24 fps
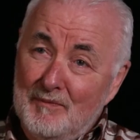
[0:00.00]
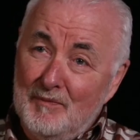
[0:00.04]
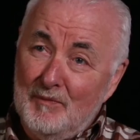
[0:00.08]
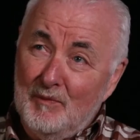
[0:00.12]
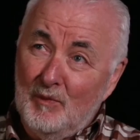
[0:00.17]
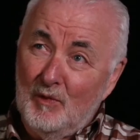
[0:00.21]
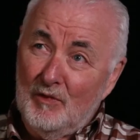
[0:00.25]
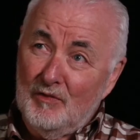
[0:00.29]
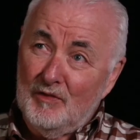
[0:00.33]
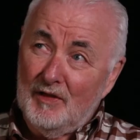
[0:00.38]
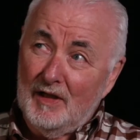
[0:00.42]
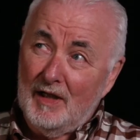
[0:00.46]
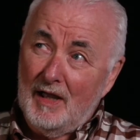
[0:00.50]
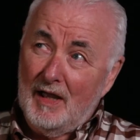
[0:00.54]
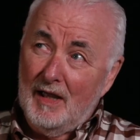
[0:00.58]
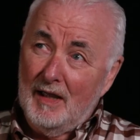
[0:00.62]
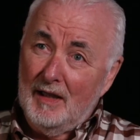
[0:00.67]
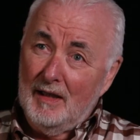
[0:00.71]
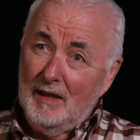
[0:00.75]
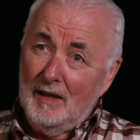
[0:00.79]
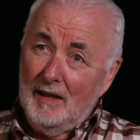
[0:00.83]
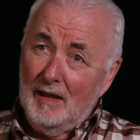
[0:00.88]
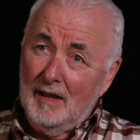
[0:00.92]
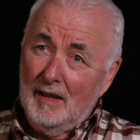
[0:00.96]
One thing
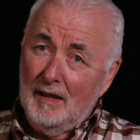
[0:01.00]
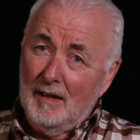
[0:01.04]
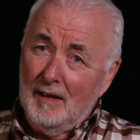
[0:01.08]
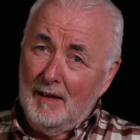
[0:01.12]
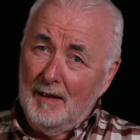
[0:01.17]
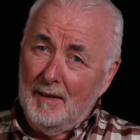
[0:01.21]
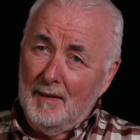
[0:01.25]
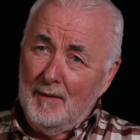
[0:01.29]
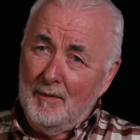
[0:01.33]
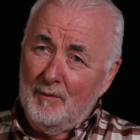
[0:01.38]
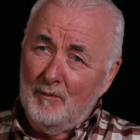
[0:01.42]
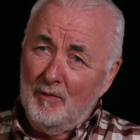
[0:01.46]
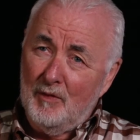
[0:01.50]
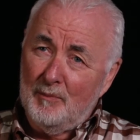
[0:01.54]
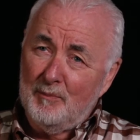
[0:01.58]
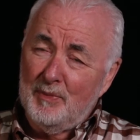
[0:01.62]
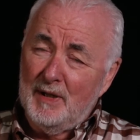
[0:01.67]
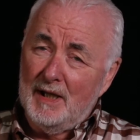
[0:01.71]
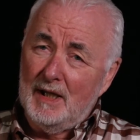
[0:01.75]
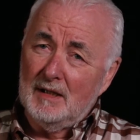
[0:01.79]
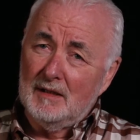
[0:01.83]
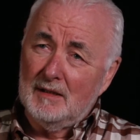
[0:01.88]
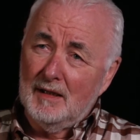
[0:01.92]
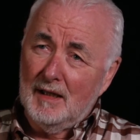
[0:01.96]
I
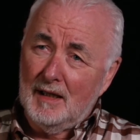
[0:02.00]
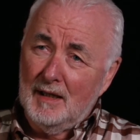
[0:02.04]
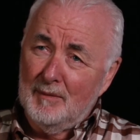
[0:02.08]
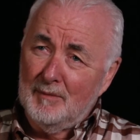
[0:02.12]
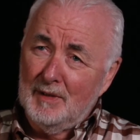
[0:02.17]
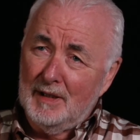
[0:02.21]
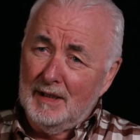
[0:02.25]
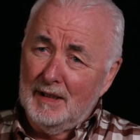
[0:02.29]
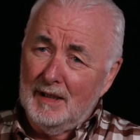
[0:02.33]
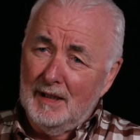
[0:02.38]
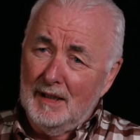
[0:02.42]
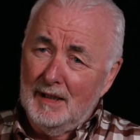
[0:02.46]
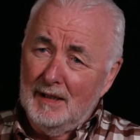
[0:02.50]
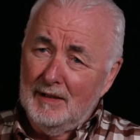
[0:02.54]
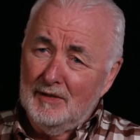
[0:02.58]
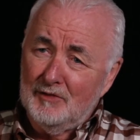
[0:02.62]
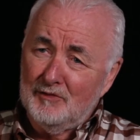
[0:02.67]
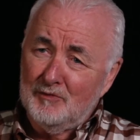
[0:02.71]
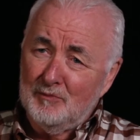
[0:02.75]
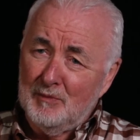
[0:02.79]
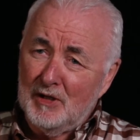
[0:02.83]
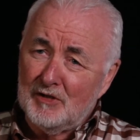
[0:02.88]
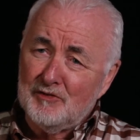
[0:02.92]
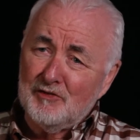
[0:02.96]
repeat time and again
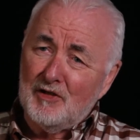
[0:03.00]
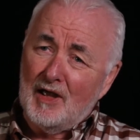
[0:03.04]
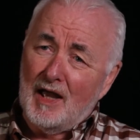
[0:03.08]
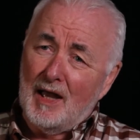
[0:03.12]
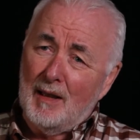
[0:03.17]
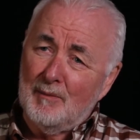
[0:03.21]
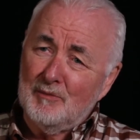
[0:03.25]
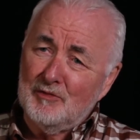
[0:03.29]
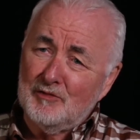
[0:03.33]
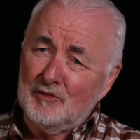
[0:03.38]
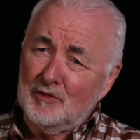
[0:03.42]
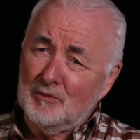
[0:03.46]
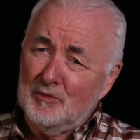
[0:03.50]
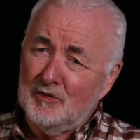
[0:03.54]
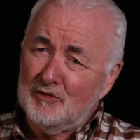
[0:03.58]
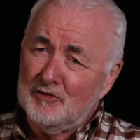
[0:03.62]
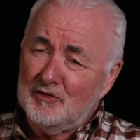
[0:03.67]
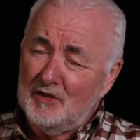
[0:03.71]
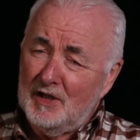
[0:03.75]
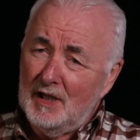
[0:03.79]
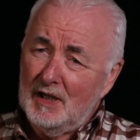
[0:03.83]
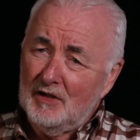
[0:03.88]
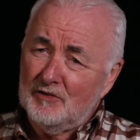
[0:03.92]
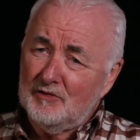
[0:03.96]
is mishaps or
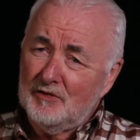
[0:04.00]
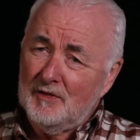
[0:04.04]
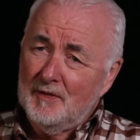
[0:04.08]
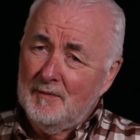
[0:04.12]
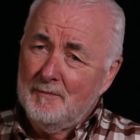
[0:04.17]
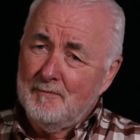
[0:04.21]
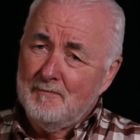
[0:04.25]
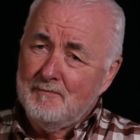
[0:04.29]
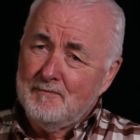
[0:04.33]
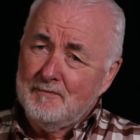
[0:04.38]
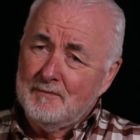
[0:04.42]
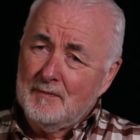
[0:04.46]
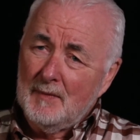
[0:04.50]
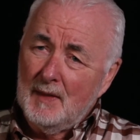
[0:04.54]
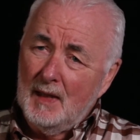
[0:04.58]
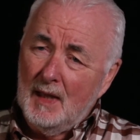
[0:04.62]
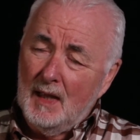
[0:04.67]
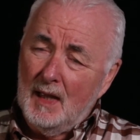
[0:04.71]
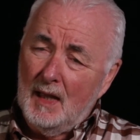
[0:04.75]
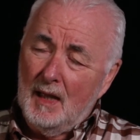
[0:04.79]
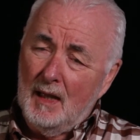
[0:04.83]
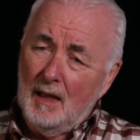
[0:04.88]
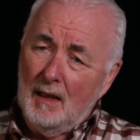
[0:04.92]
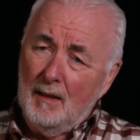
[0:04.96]
mistakes,
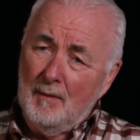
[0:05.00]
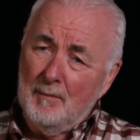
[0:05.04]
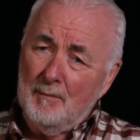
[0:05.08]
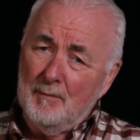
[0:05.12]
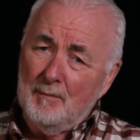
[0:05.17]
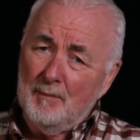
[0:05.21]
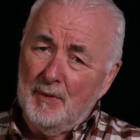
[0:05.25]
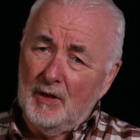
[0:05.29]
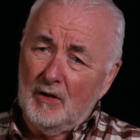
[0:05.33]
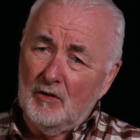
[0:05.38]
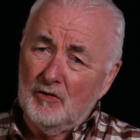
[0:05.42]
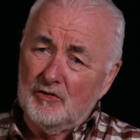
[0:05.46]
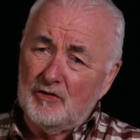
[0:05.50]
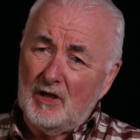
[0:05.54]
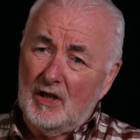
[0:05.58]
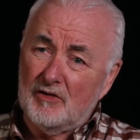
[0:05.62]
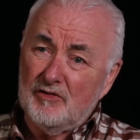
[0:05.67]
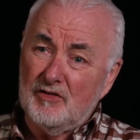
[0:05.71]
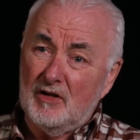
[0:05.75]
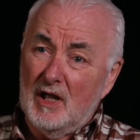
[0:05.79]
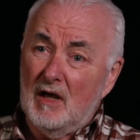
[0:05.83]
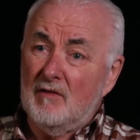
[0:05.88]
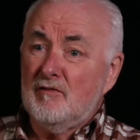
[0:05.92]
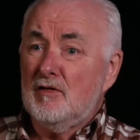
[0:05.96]
because
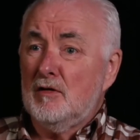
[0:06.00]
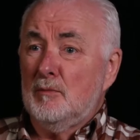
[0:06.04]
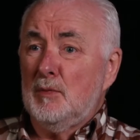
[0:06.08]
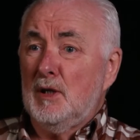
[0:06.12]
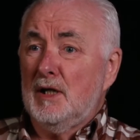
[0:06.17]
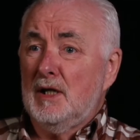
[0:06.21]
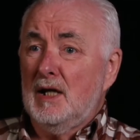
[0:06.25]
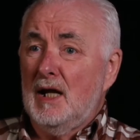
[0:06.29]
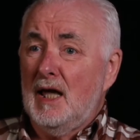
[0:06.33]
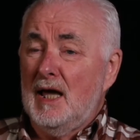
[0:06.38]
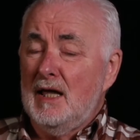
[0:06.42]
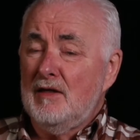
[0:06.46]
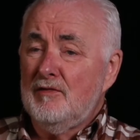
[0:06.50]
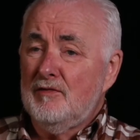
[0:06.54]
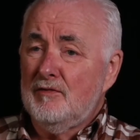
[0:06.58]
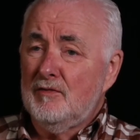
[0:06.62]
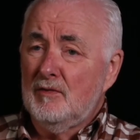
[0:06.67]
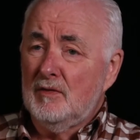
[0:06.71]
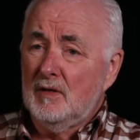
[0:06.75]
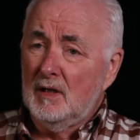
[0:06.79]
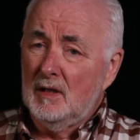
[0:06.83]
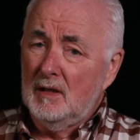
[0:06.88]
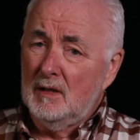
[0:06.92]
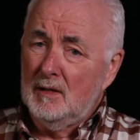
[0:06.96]
that's inevitable in life,
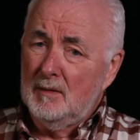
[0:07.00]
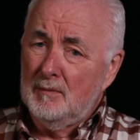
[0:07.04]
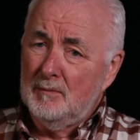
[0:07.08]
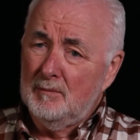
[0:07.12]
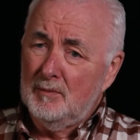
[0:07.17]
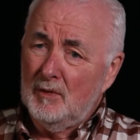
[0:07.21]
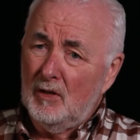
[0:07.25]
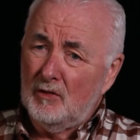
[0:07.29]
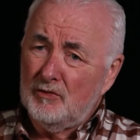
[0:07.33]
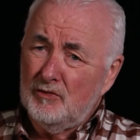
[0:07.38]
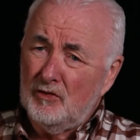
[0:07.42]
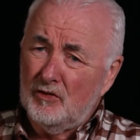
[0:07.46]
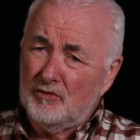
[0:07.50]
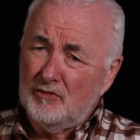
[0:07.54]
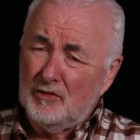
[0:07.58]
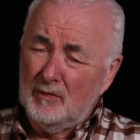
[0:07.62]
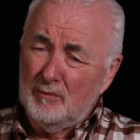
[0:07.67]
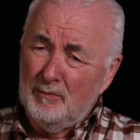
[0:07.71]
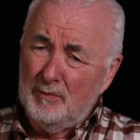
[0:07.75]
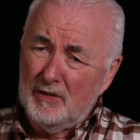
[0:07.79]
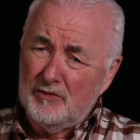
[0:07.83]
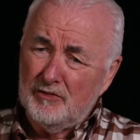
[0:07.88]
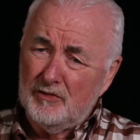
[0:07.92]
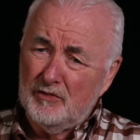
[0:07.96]
not just in
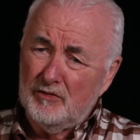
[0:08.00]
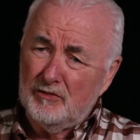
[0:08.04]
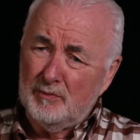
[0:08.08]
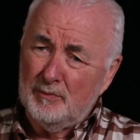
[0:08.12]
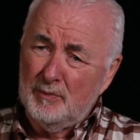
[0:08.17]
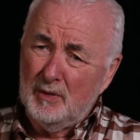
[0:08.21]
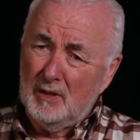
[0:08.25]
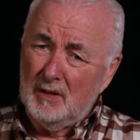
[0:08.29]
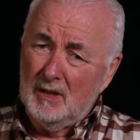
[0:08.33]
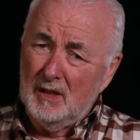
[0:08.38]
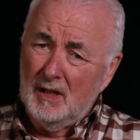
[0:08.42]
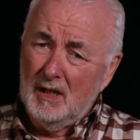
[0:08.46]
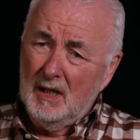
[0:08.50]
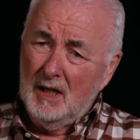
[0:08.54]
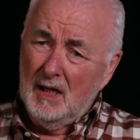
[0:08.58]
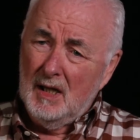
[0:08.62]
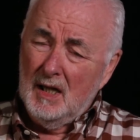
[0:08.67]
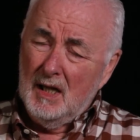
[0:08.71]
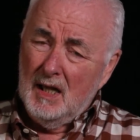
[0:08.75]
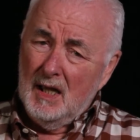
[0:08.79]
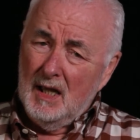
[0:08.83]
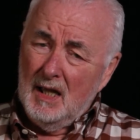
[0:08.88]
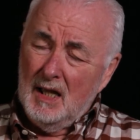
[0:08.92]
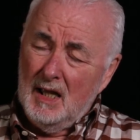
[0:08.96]
business but
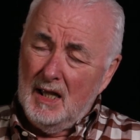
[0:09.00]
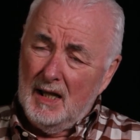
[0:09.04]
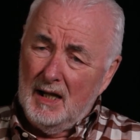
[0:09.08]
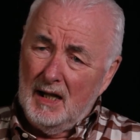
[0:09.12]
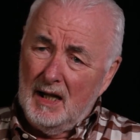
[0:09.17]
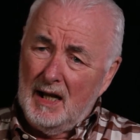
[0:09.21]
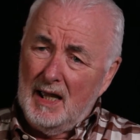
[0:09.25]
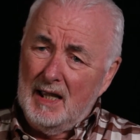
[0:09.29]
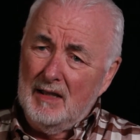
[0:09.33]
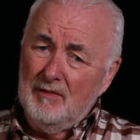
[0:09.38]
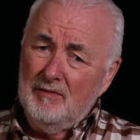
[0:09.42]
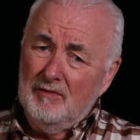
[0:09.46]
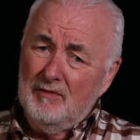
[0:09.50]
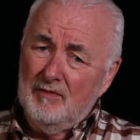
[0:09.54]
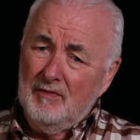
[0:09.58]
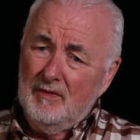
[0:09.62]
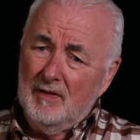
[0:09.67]
in life.